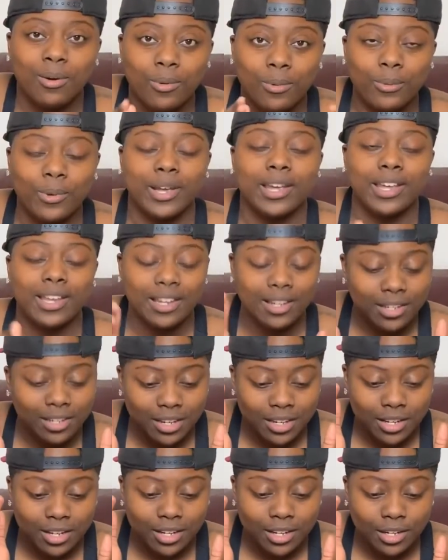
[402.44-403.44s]
When
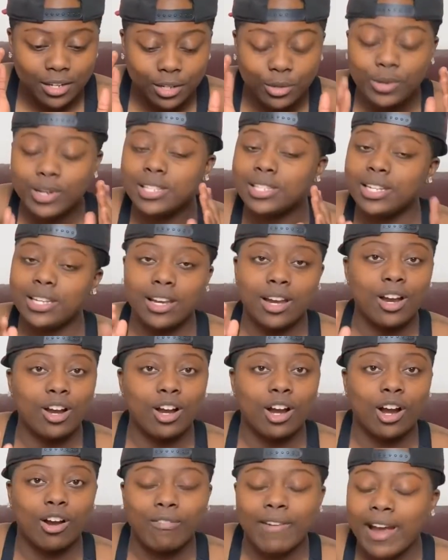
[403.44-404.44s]
Chrissy and her
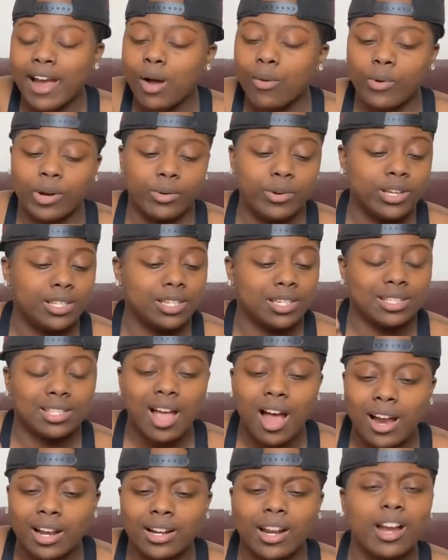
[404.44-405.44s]
are around, when Chrissy is
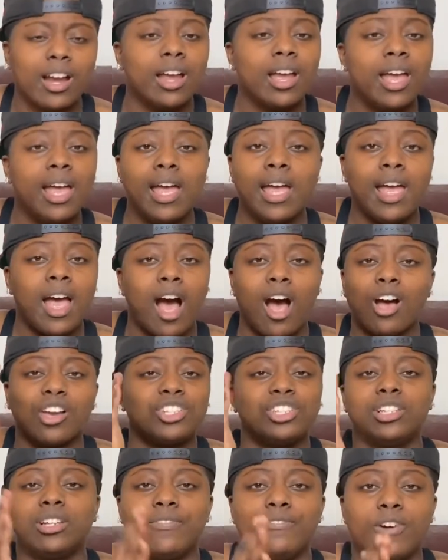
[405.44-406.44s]
talking to her, all
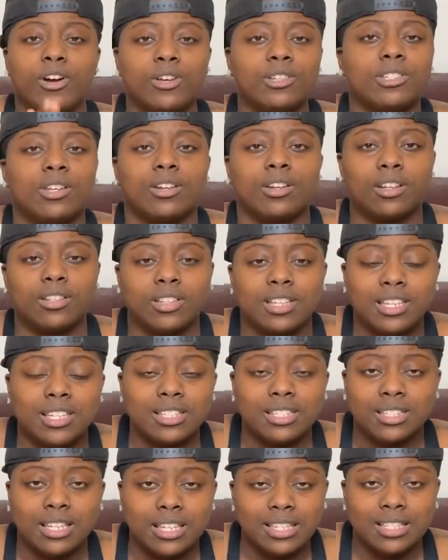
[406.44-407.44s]
she can focus on
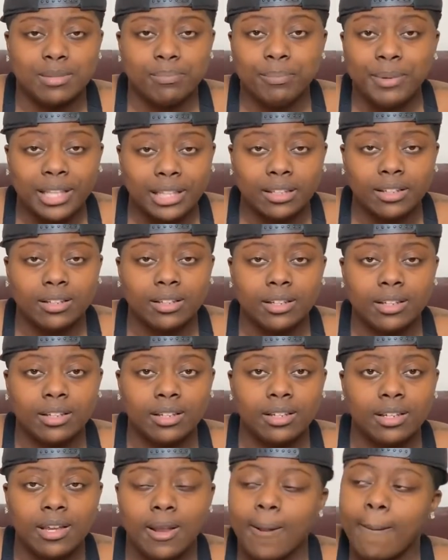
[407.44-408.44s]
is Mila.
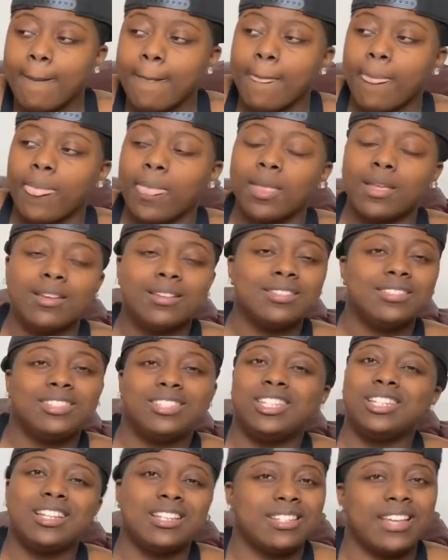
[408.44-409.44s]

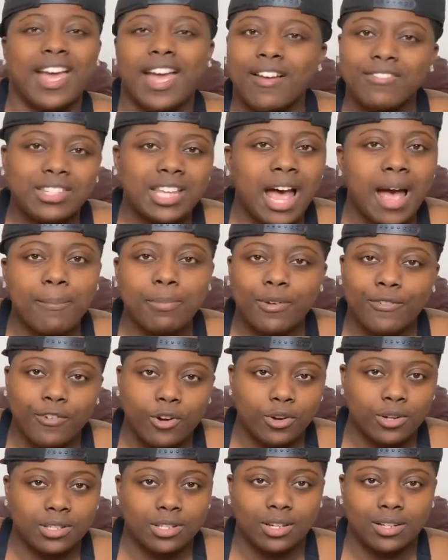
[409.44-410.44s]
She doesn't have time to
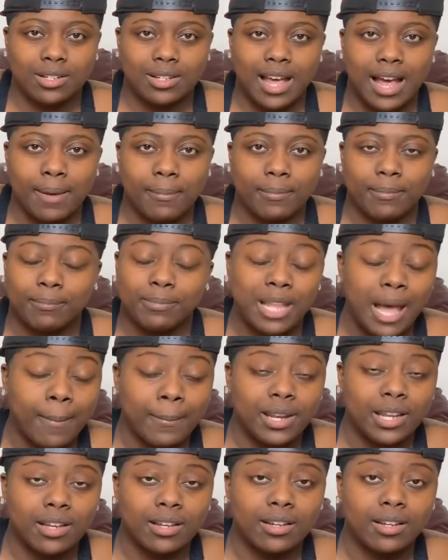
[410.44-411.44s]
focus on
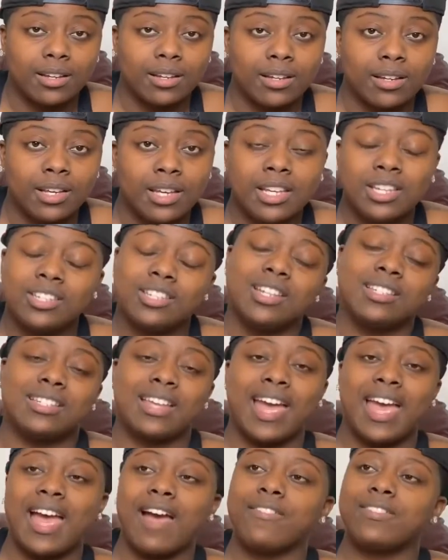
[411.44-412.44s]
Dominic. She
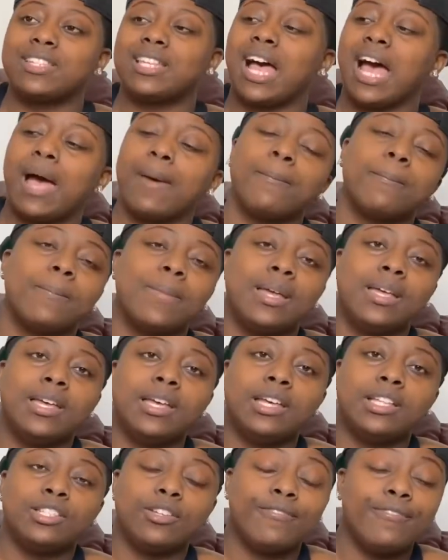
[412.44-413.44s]
doesn't have time
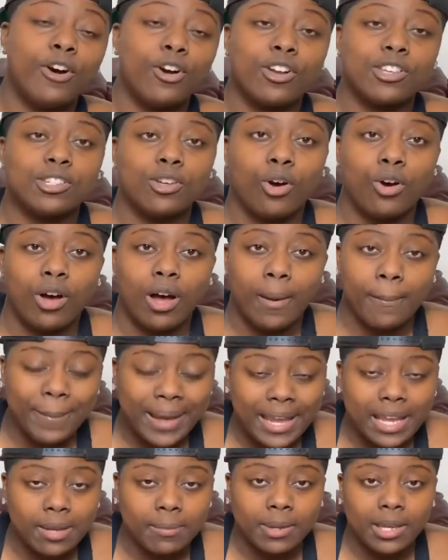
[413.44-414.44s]
to focus on a
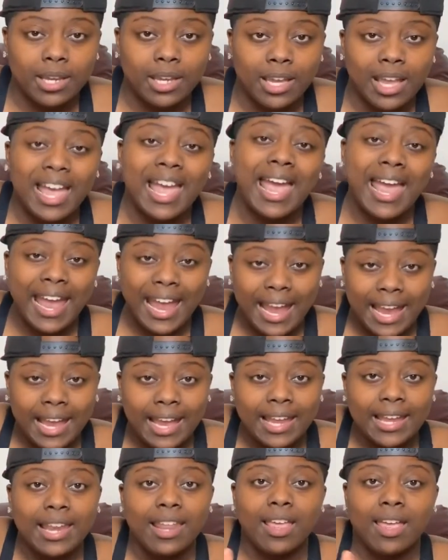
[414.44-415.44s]
baby
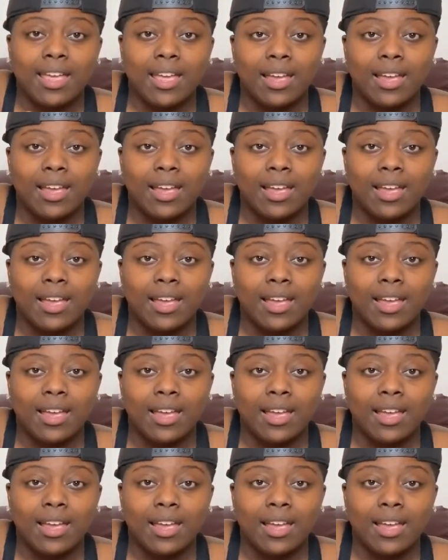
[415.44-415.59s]
and